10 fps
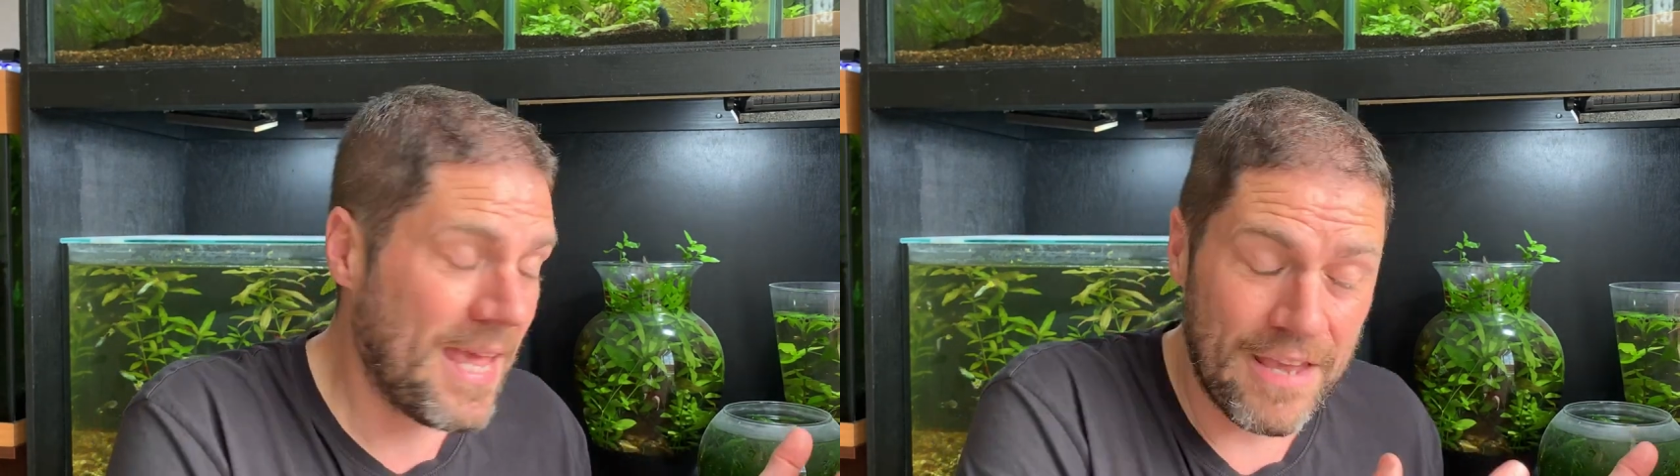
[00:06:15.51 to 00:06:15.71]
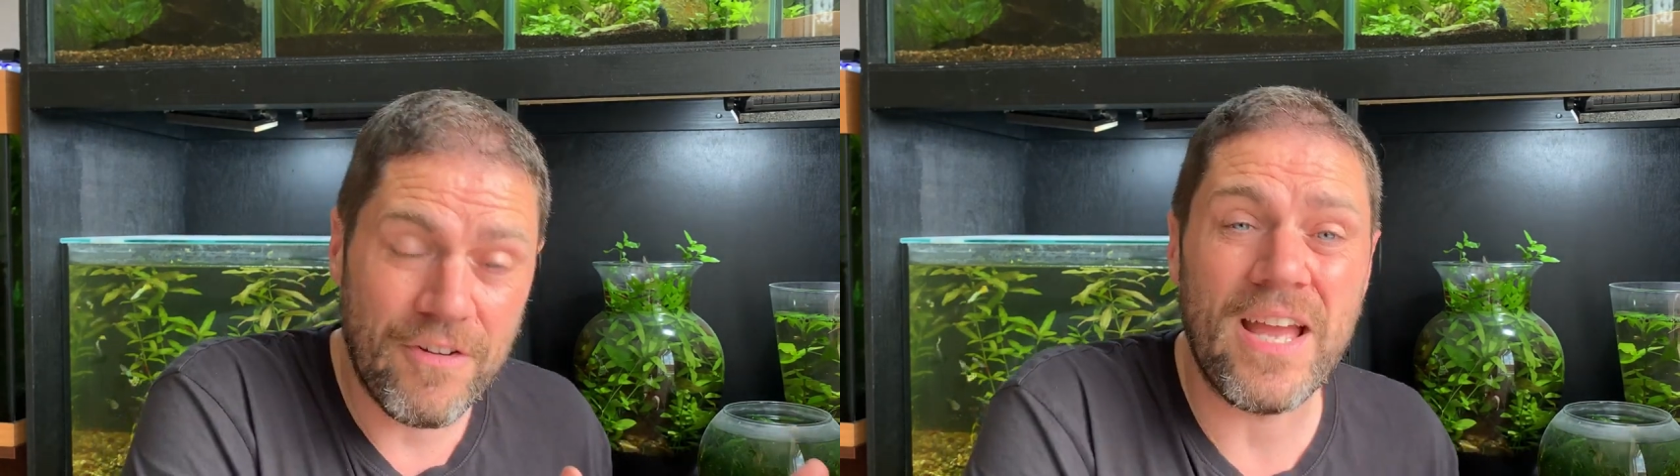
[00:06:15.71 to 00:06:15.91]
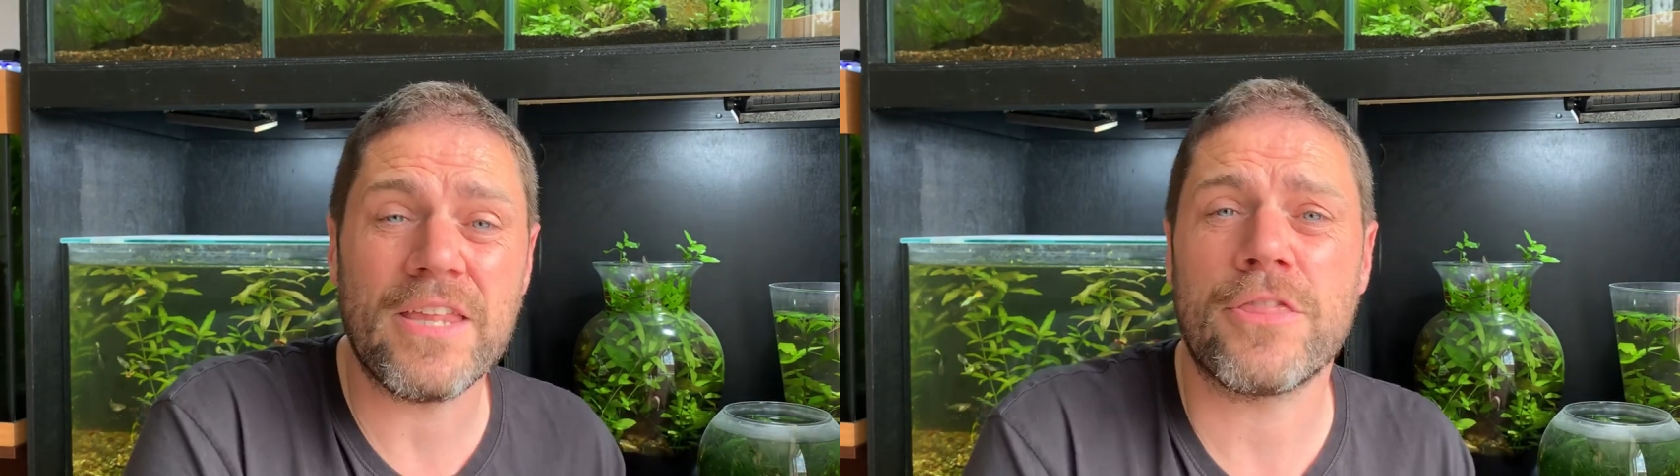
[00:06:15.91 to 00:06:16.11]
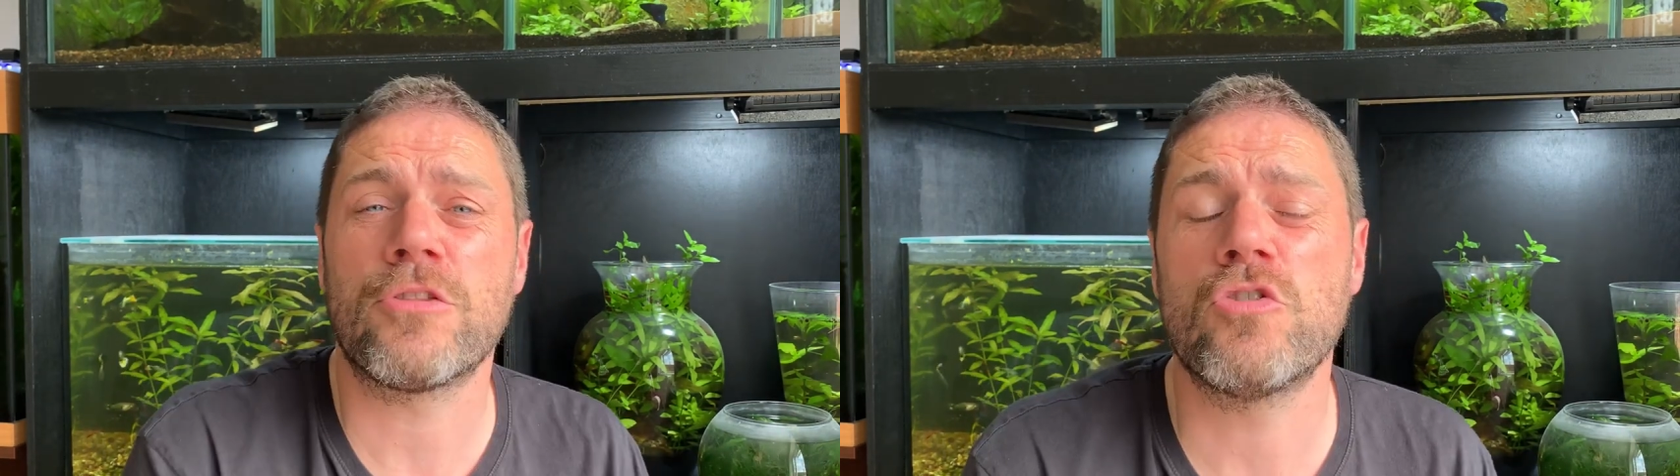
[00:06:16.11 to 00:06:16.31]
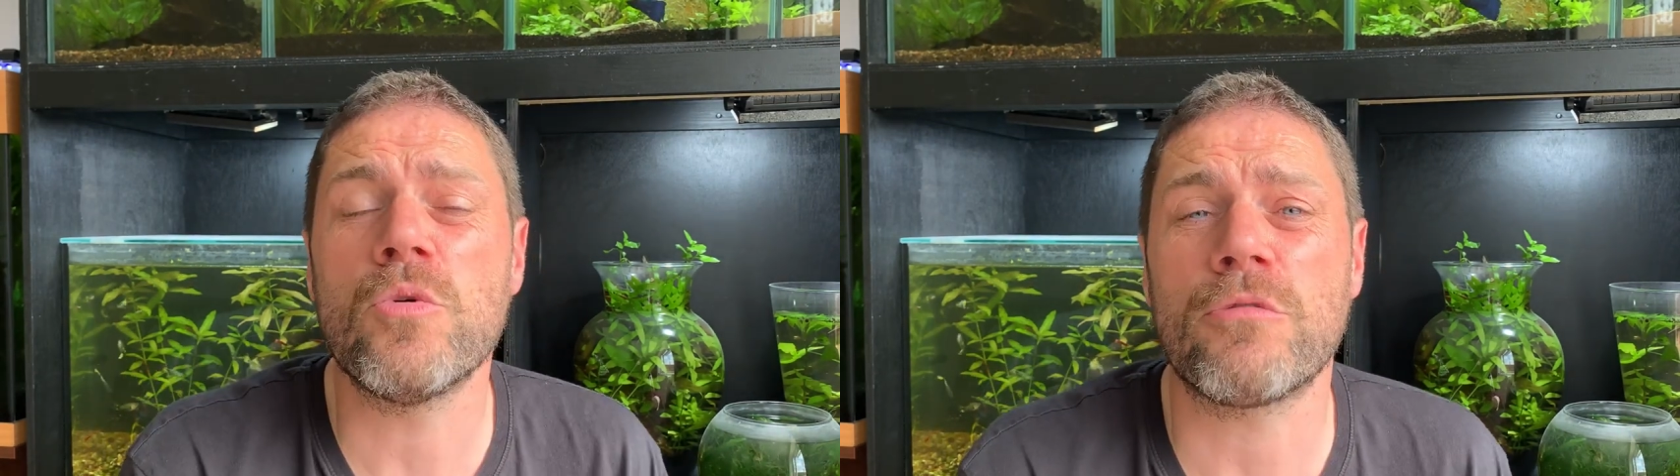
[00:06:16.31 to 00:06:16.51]
If I had
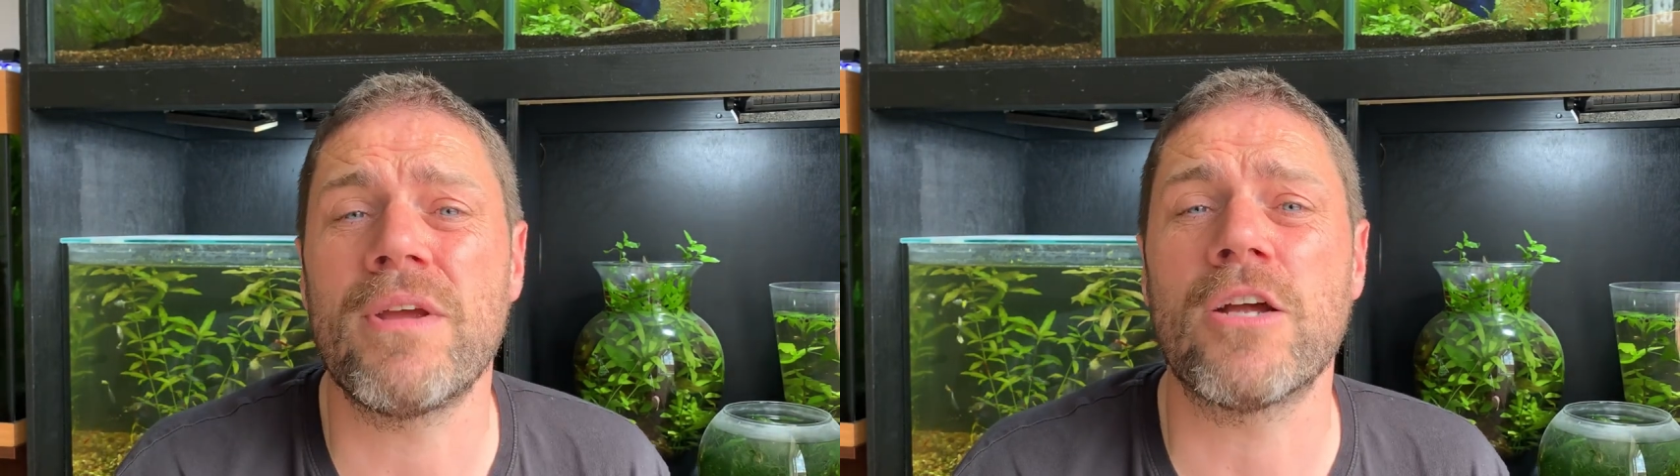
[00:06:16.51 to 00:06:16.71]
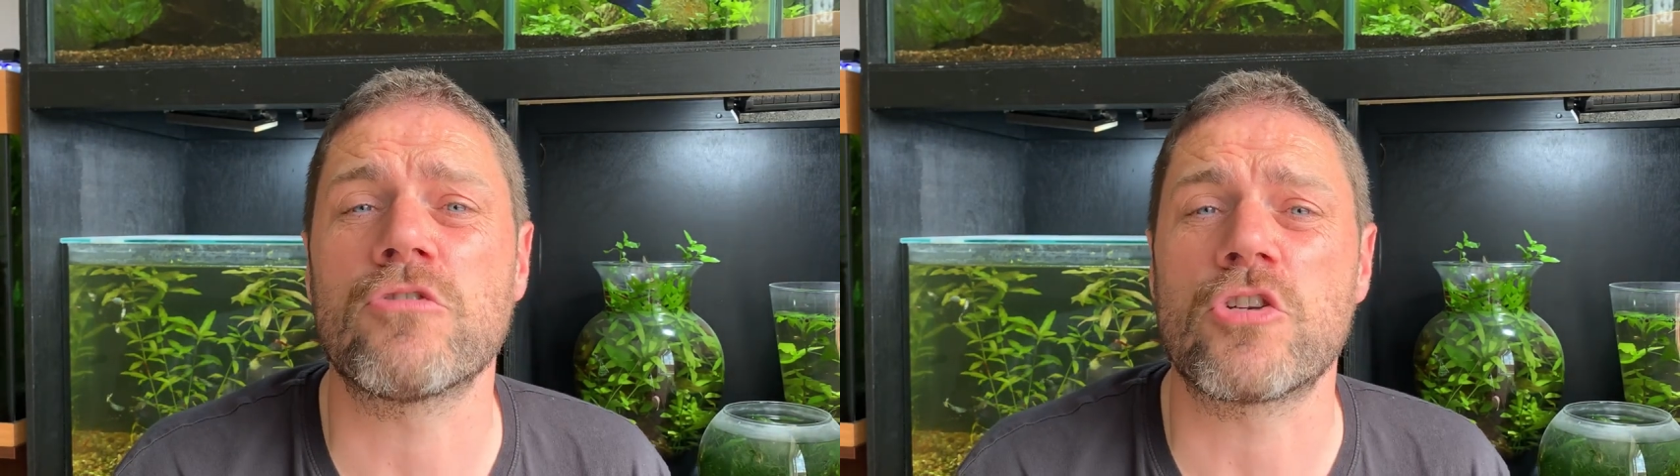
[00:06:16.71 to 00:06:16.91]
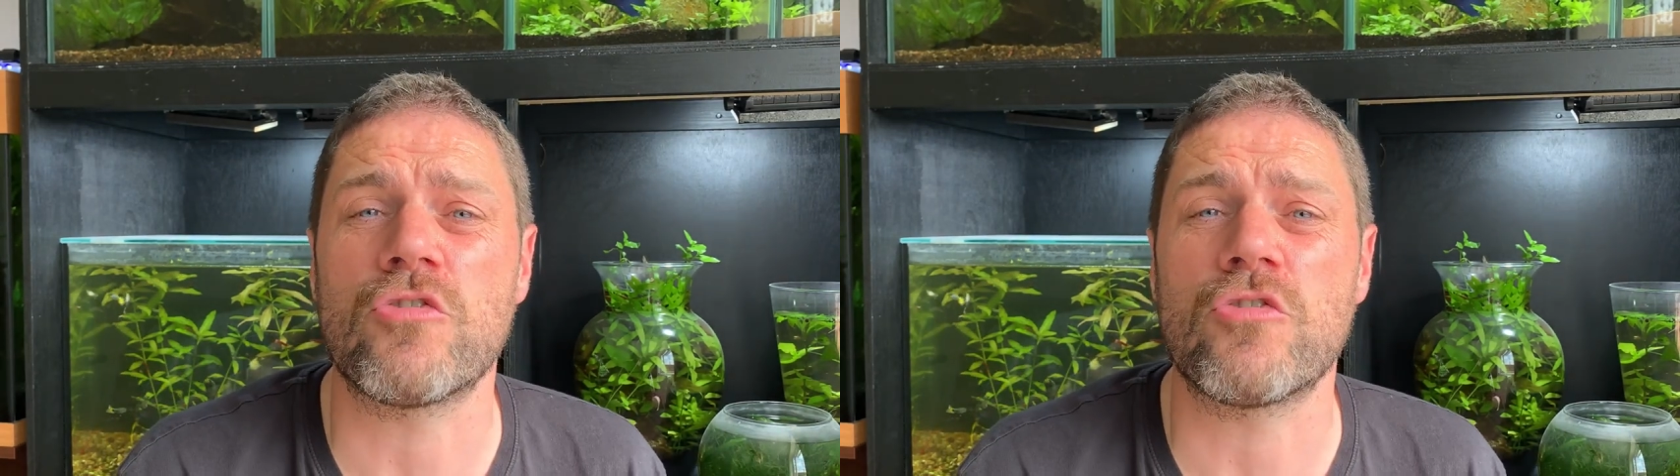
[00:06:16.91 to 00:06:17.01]
200 or 300